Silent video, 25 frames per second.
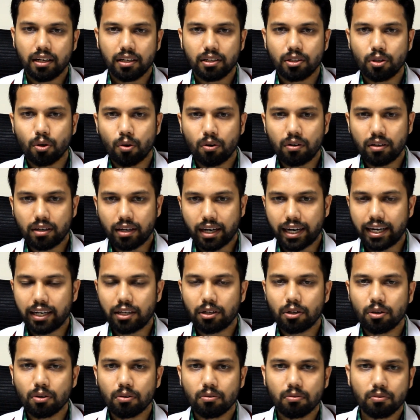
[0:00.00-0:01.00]
Don't try
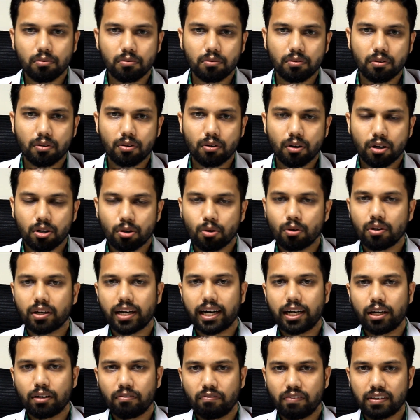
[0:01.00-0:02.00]

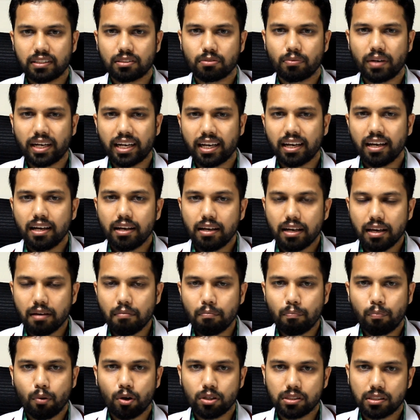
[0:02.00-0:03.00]
to fix very
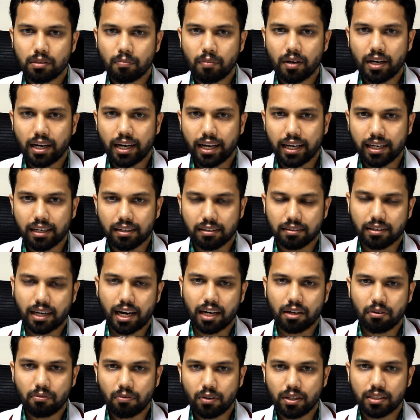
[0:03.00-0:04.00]
impossible, like
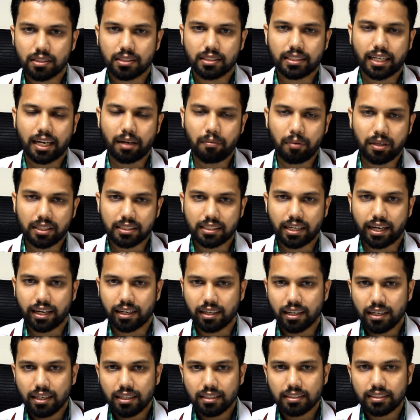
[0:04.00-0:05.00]
adverse timings,
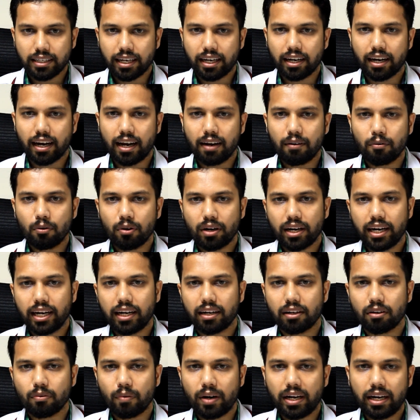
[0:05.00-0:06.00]
like say I would
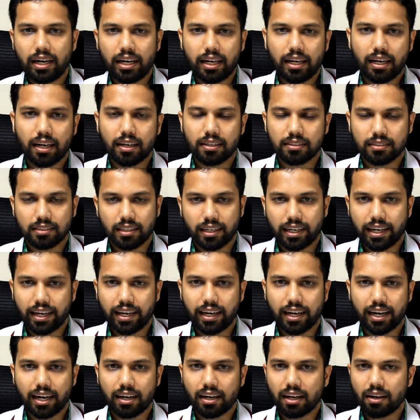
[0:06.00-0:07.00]
read 20 hours a
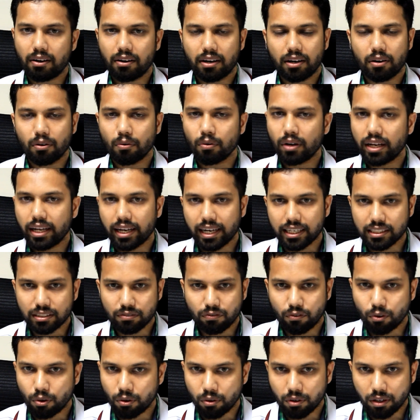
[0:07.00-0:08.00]
day and I'll only rest
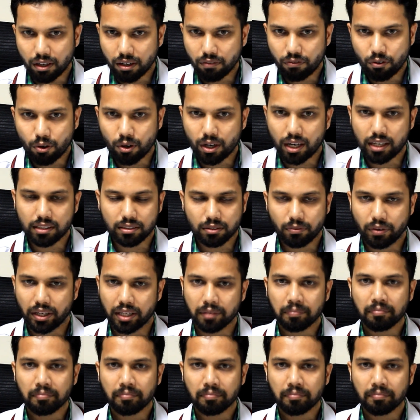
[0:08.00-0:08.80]
4 hours a week.